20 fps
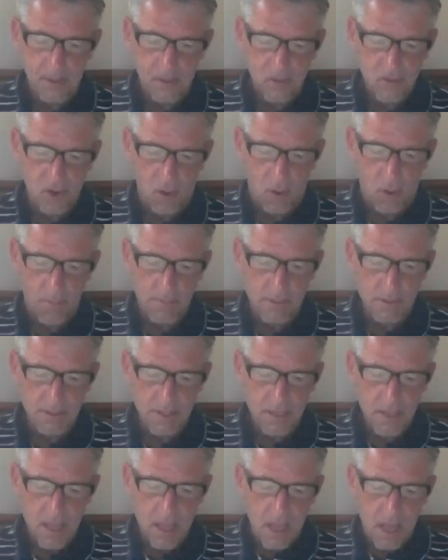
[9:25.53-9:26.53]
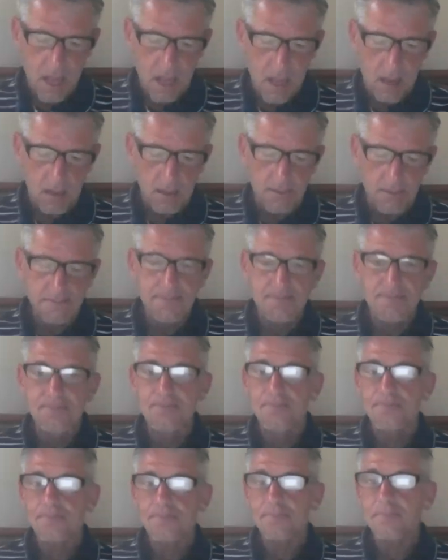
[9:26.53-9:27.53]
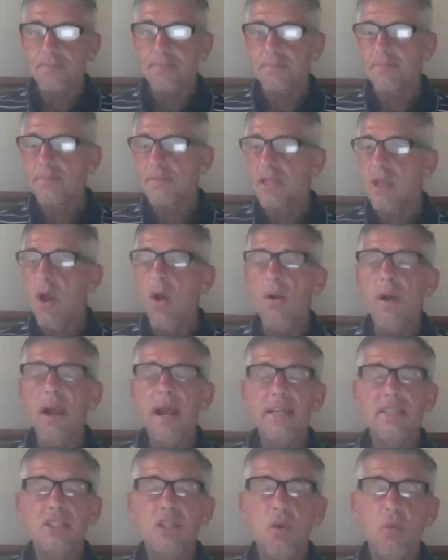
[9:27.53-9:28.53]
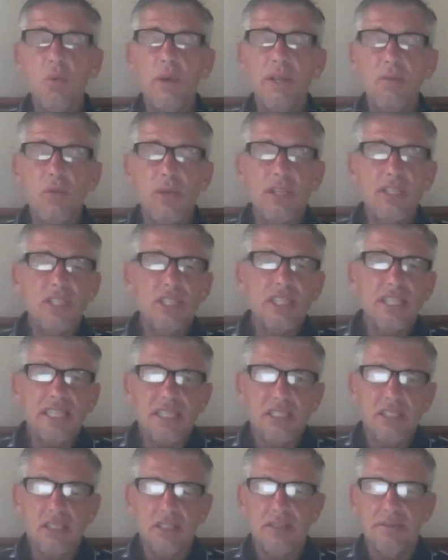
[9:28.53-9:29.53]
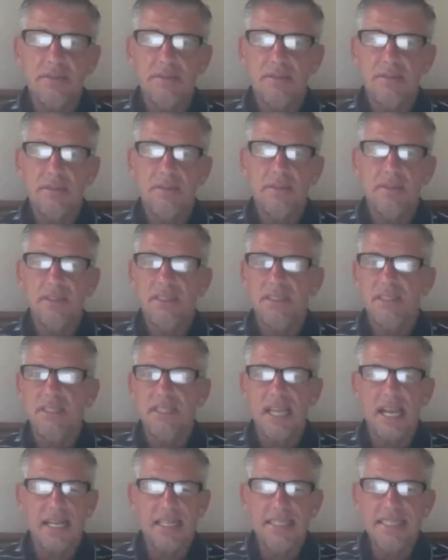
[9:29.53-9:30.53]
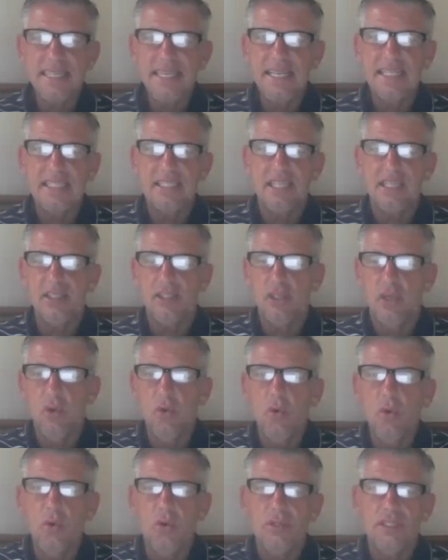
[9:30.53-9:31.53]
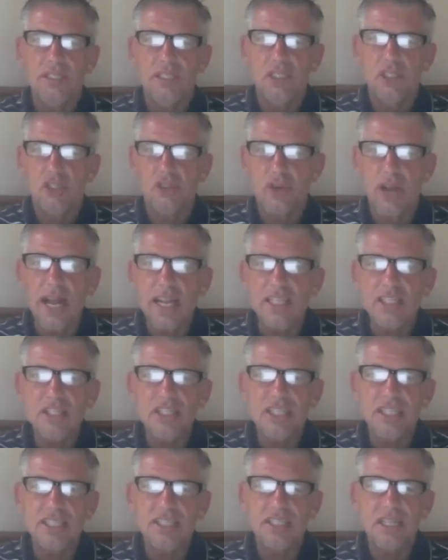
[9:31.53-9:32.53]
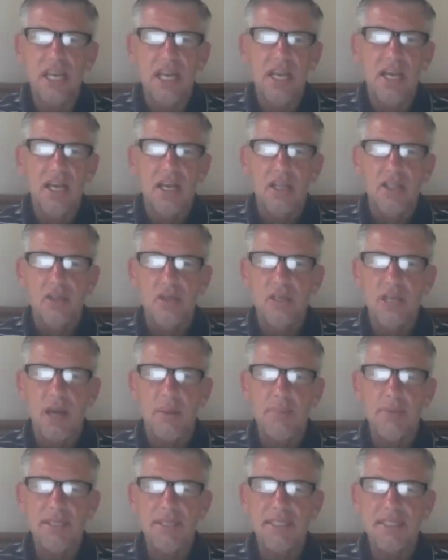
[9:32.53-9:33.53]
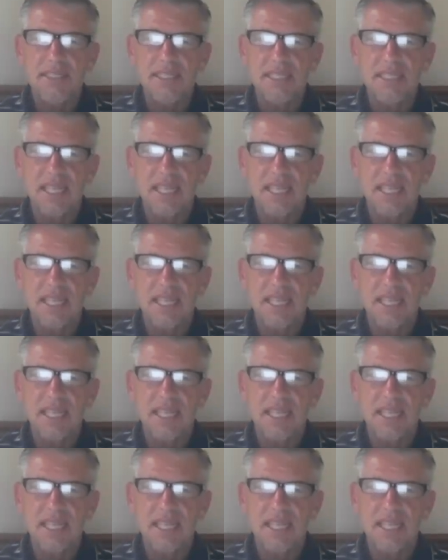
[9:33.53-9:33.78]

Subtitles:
So, all right. So which of these techniques and tools and strategies do companies